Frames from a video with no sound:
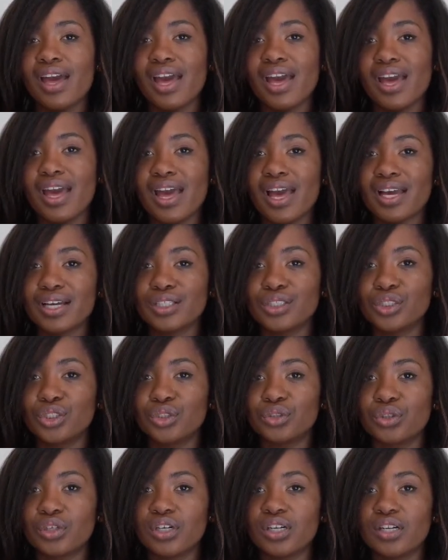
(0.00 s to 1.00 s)
an
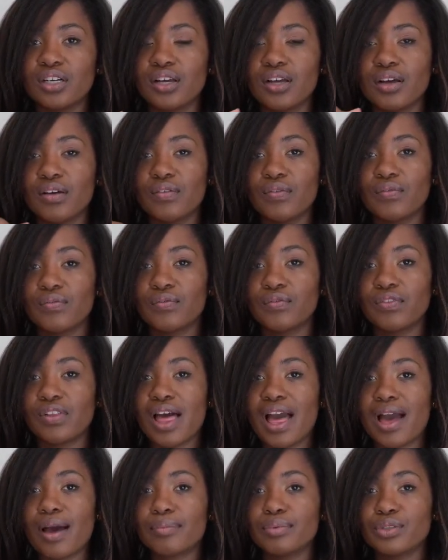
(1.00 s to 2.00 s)
extra
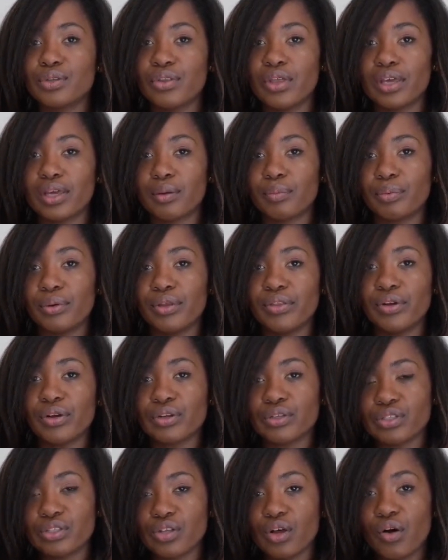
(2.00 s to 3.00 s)
flap so they could put
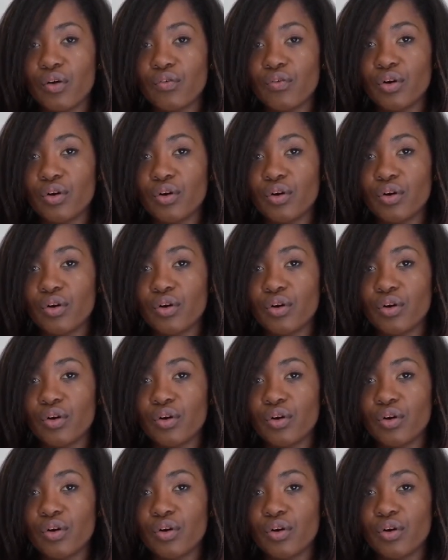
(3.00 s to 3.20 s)
their cell